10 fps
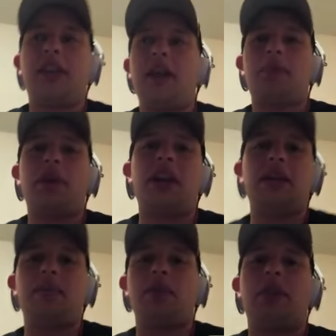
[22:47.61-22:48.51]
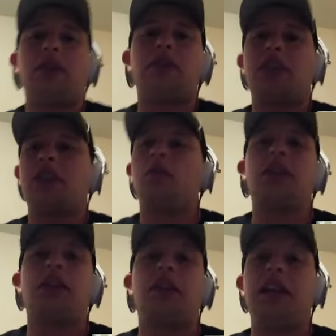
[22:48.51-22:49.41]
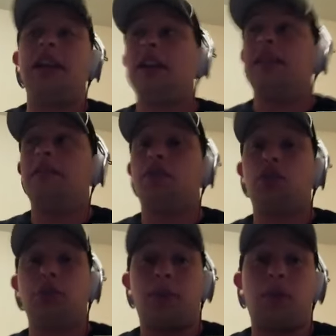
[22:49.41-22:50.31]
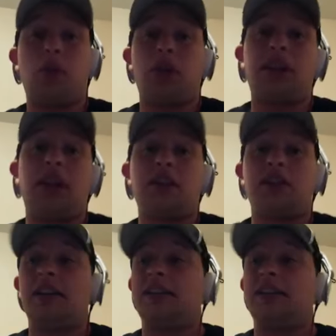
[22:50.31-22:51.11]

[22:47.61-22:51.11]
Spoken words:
Tom Brady and Bill Belichick when they're in Super Bowl contention.